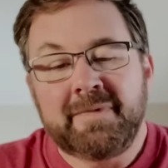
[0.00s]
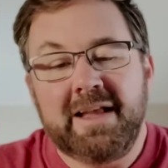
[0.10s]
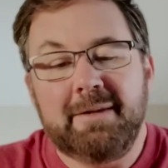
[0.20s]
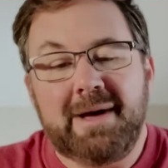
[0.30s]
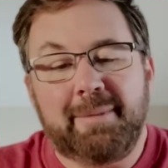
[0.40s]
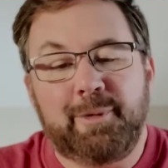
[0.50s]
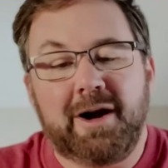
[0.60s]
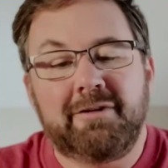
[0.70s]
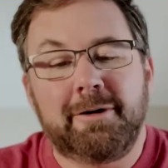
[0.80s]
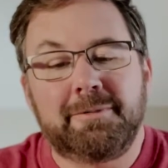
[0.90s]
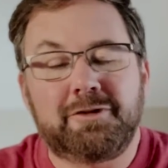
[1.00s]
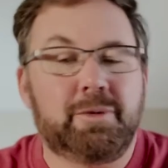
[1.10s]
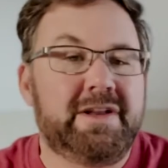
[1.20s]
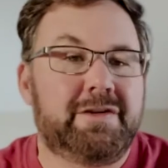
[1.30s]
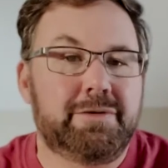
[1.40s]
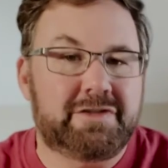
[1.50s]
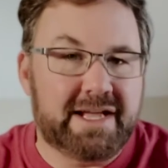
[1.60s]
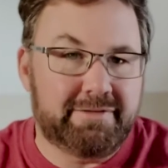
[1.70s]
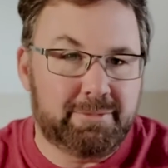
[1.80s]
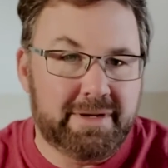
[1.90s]
Think about Proverbs
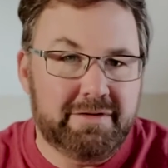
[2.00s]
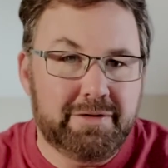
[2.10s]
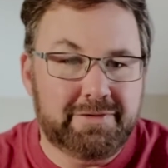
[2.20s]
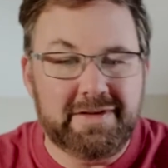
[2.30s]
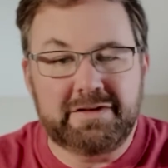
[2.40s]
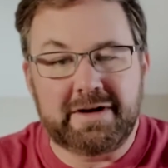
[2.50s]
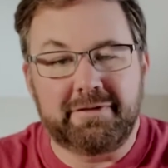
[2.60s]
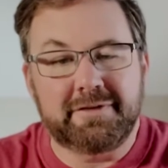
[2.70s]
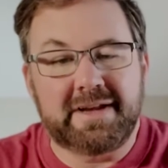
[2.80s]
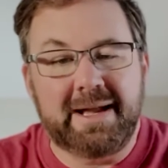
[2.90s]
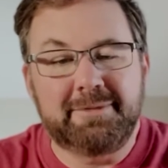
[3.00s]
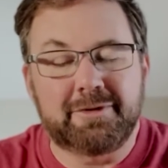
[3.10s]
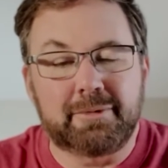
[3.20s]
22:7. We use this several times.